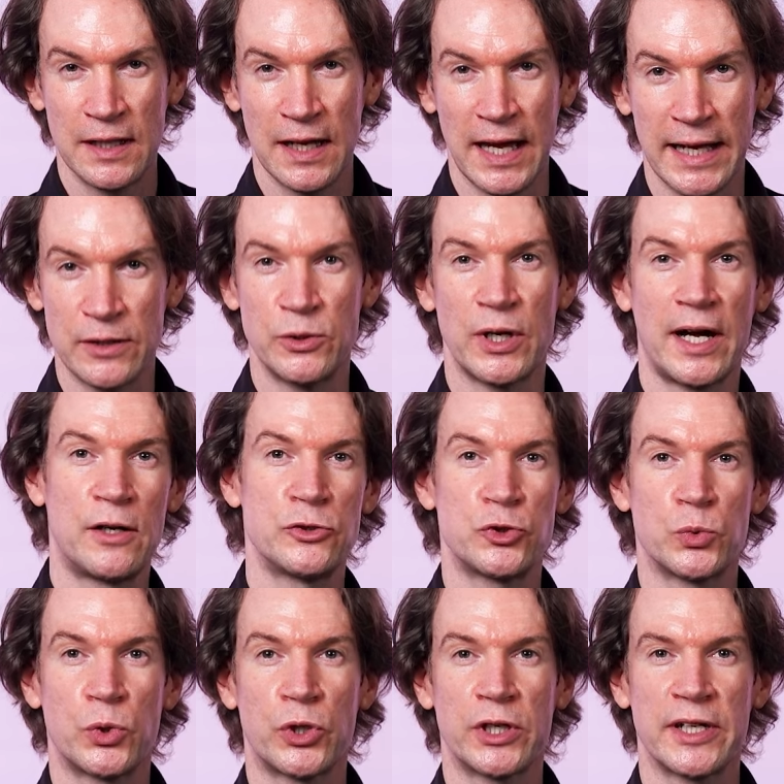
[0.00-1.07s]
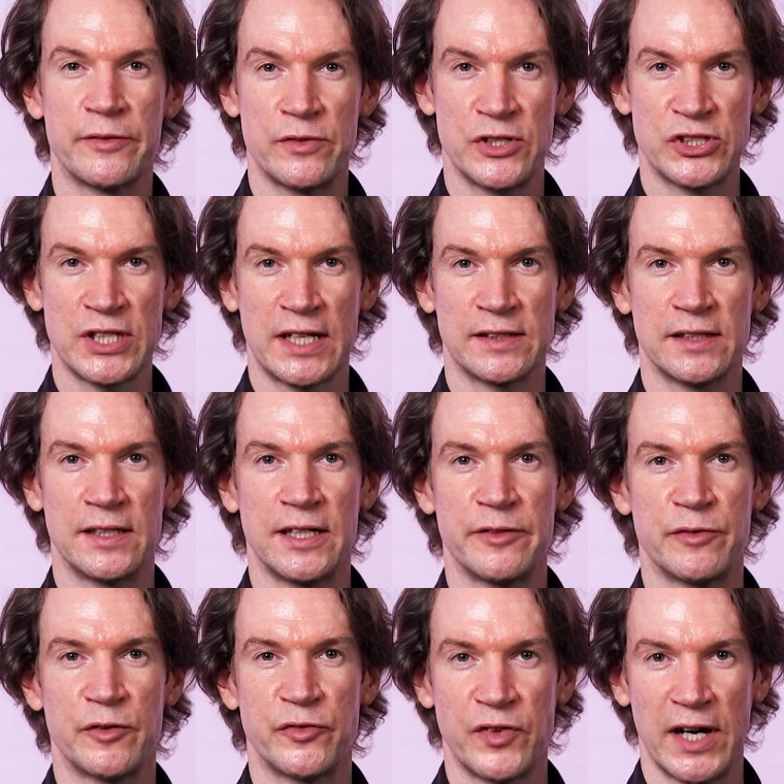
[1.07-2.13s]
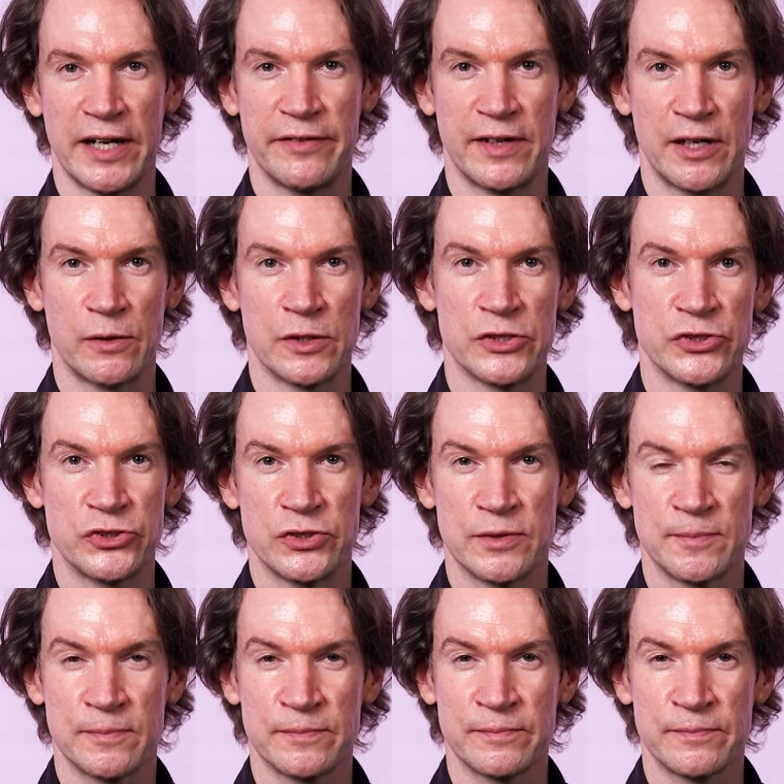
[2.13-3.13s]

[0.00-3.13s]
I do housework every Saturday for 5 hours.